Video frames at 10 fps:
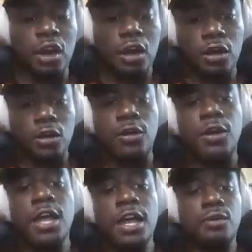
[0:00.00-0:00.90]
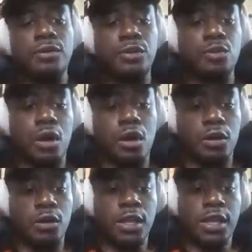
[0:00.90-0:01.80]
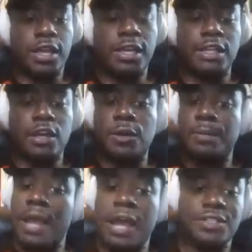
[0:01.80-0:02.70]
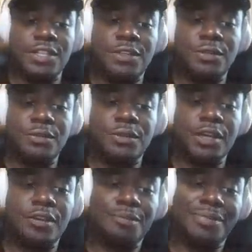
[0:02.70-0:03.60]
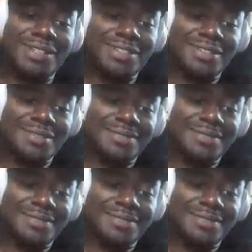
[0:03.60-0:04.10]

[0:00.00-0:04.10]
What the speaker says: call with you all. And I'll see you later. Peace.